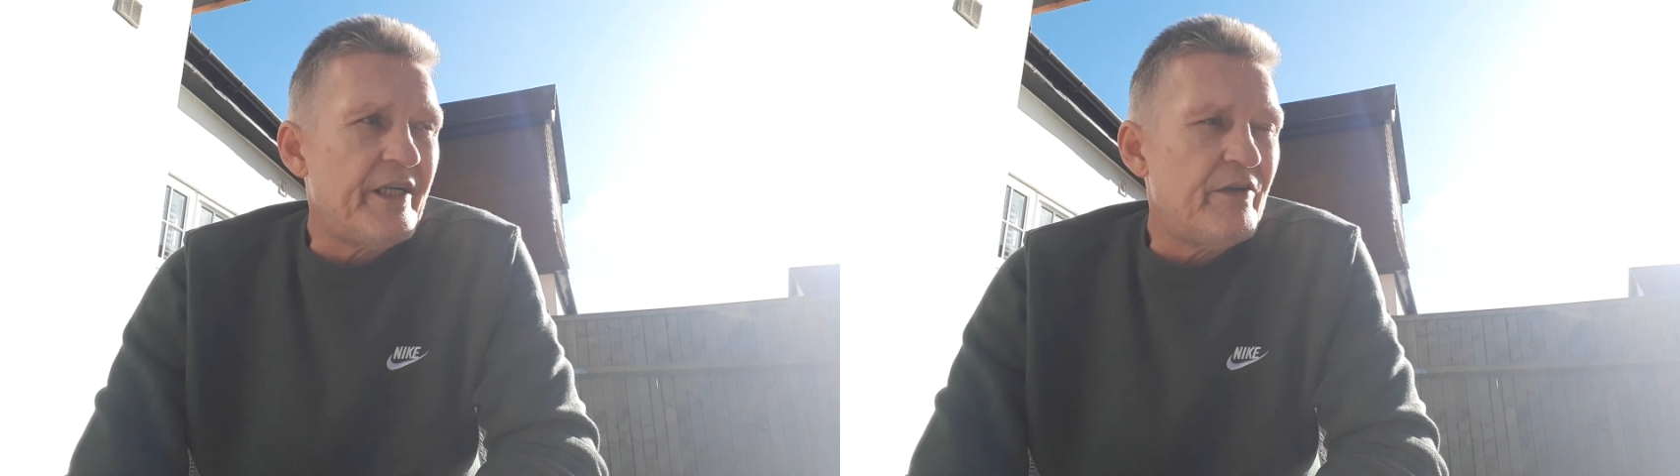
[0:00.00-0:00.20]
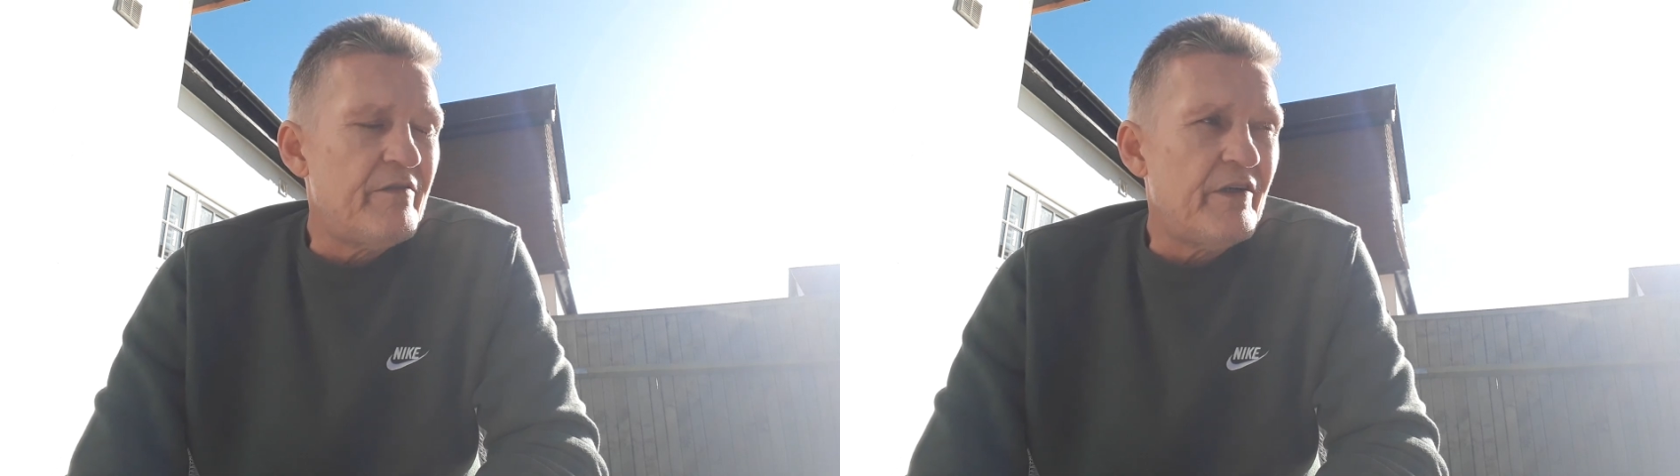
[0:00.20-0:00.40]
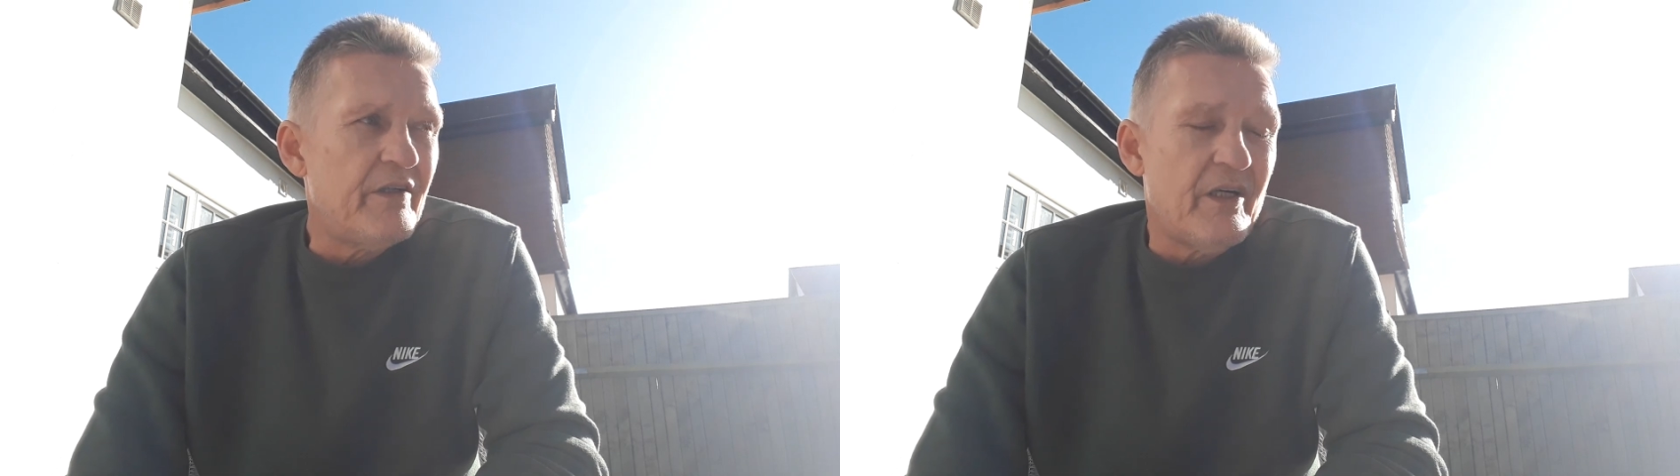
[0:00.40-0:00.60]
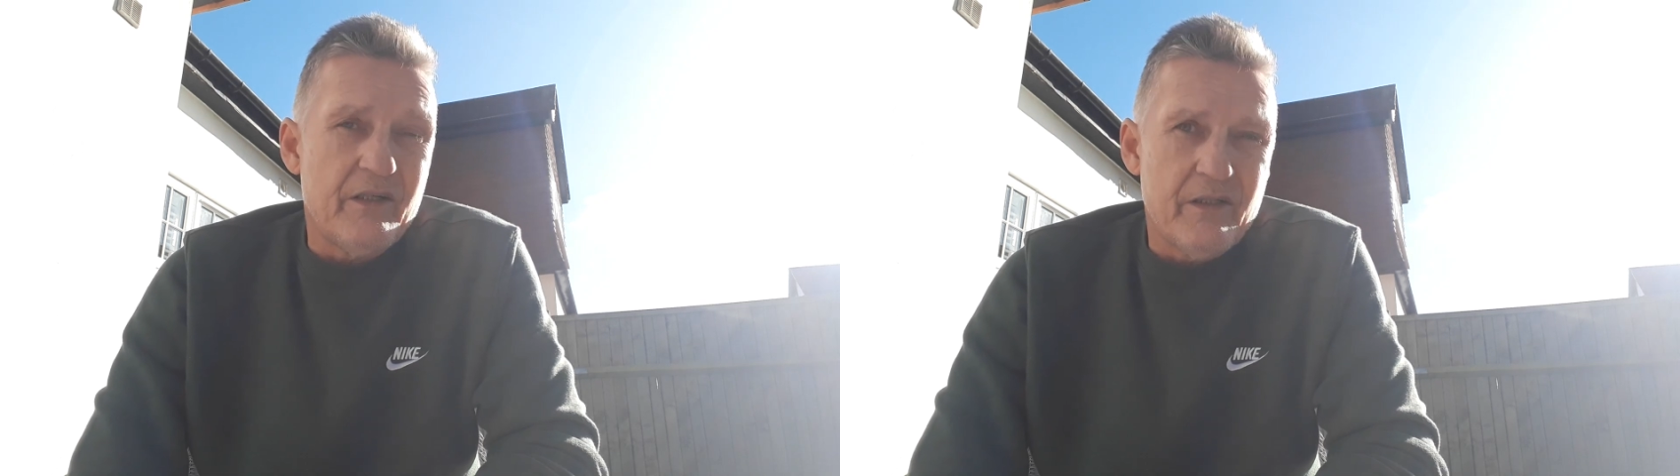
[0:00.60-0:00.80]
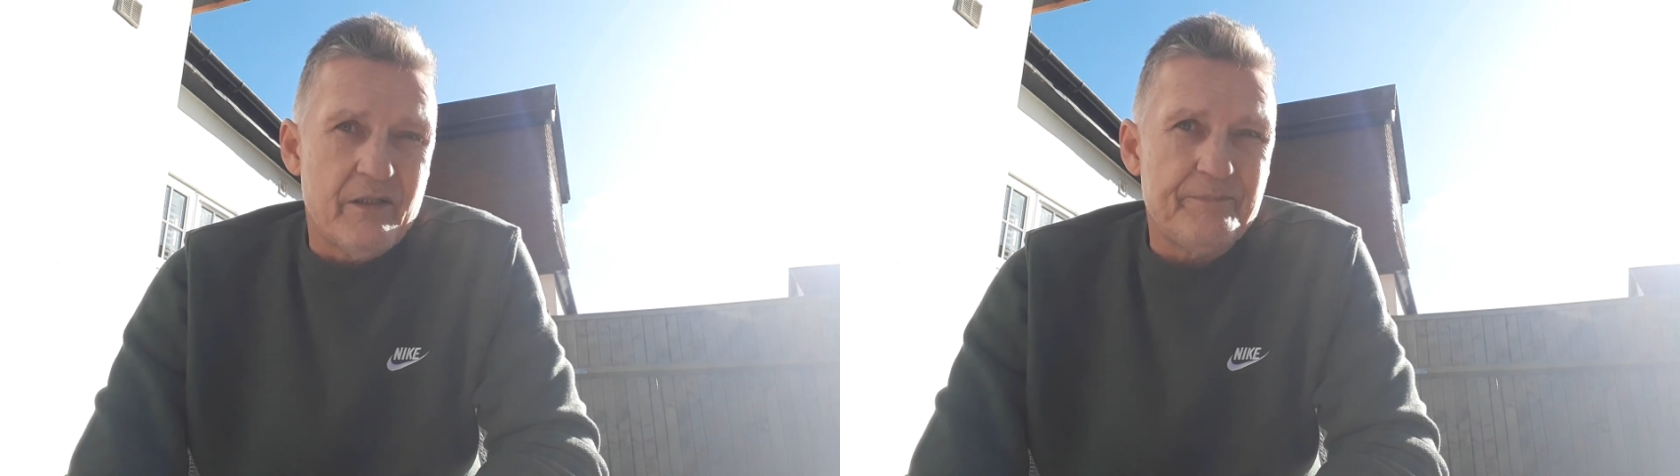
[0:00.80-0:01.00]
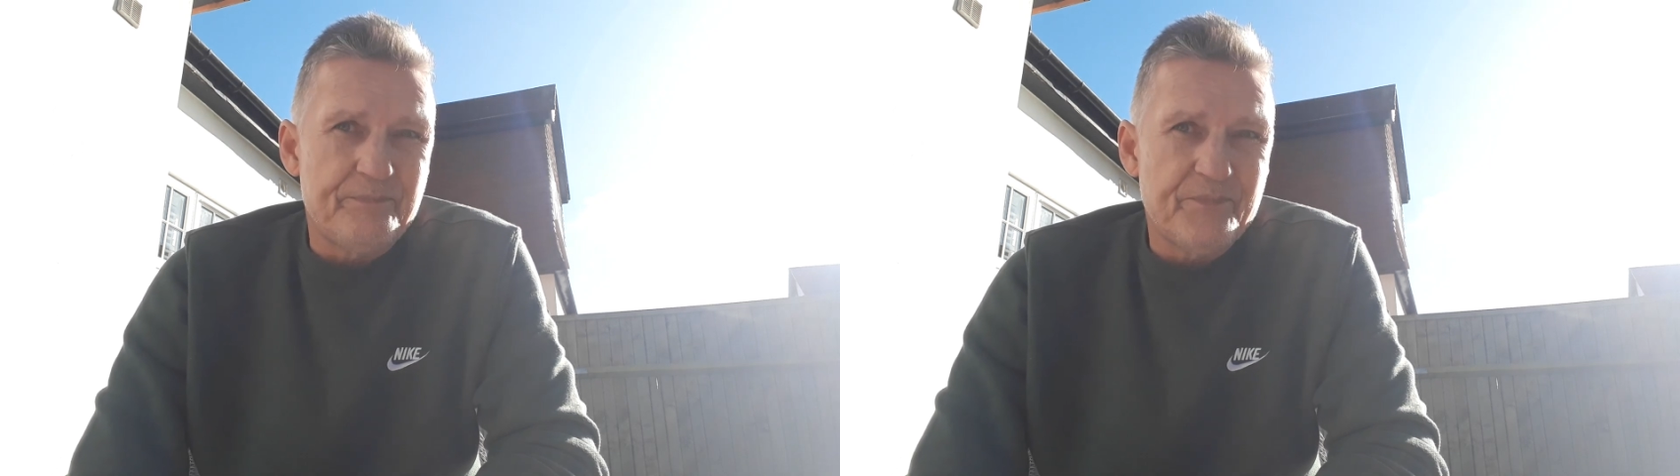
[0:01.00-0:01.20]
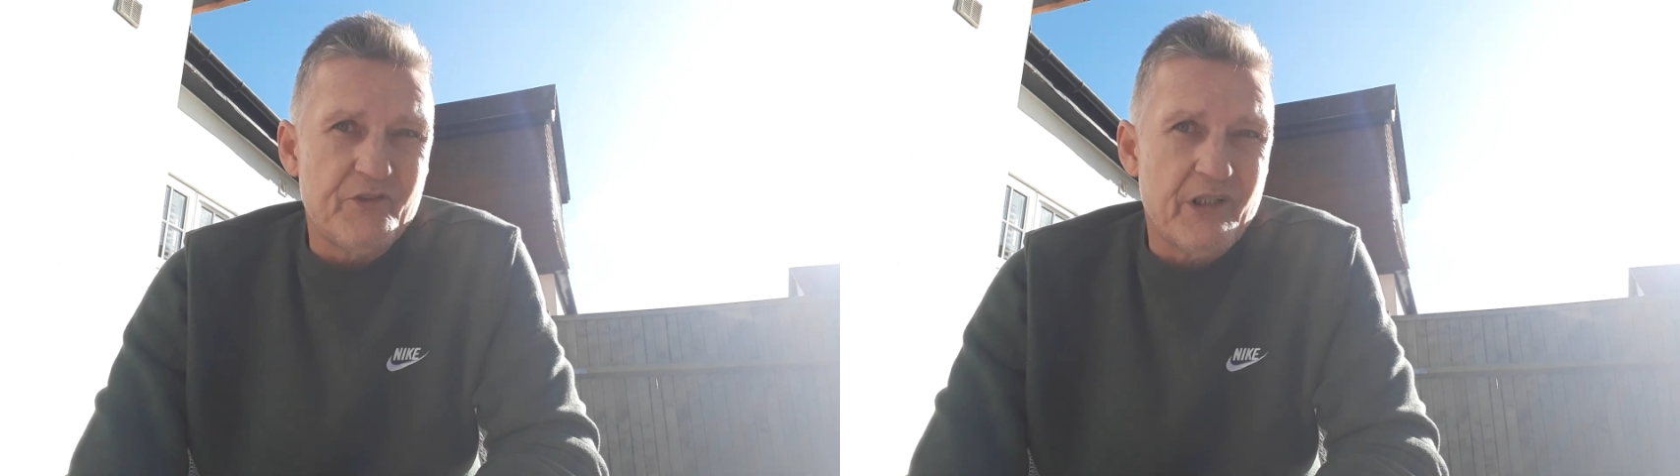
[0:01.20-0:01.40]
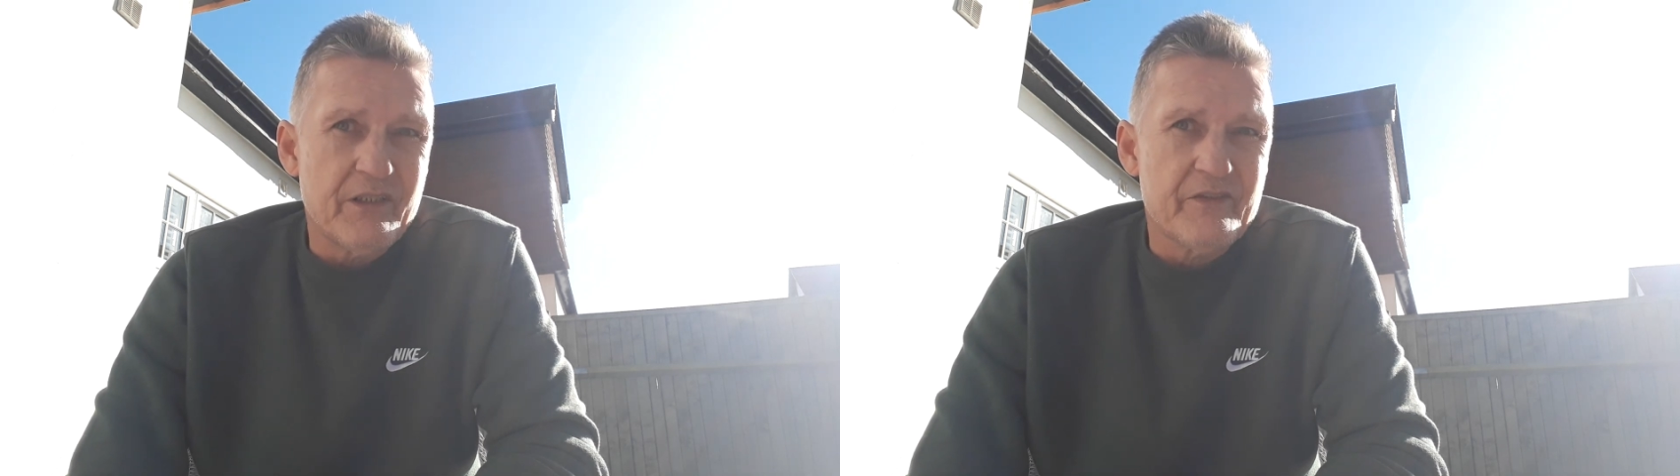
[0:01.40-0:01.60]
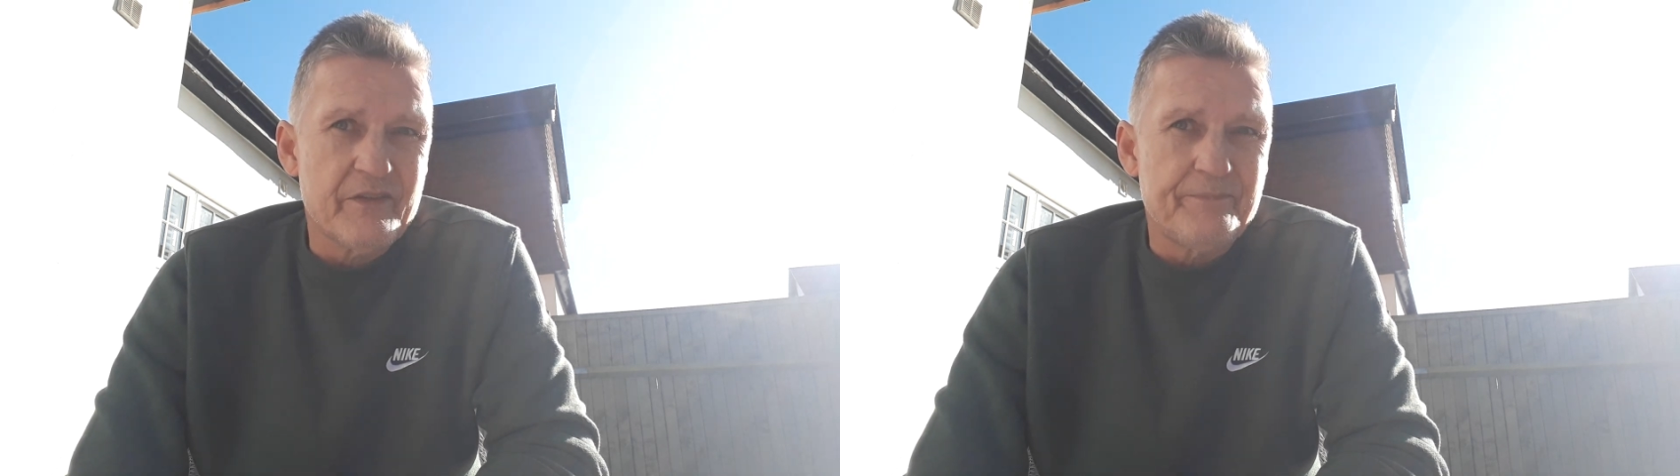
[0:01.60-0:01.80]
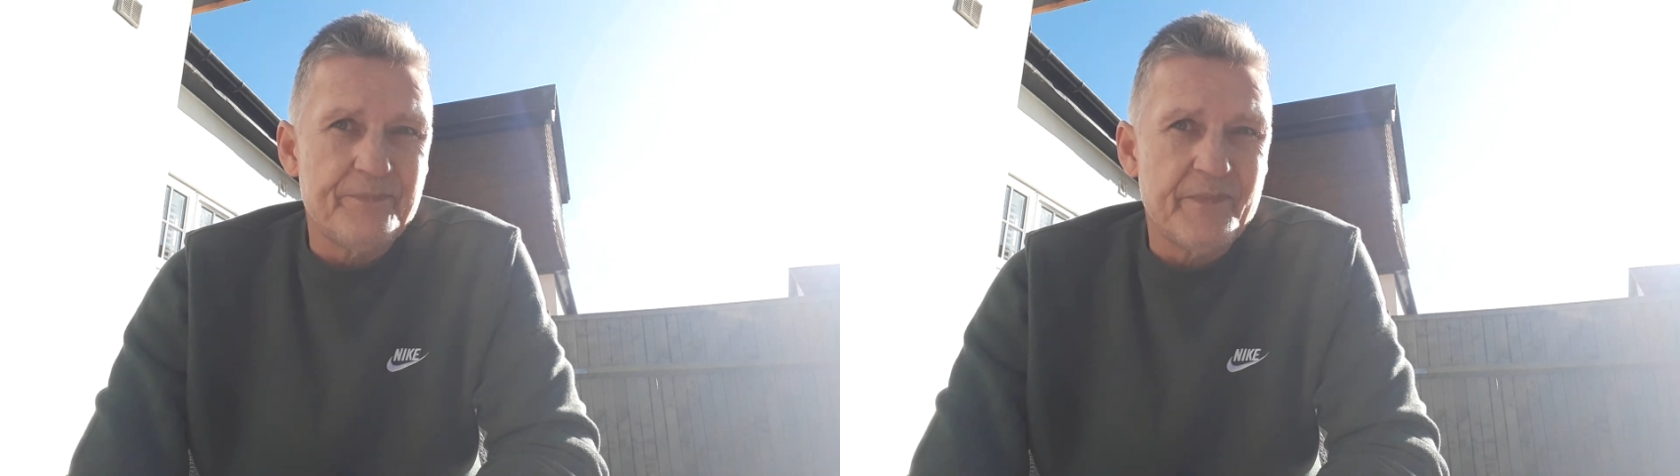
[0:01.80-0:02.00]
over drugs,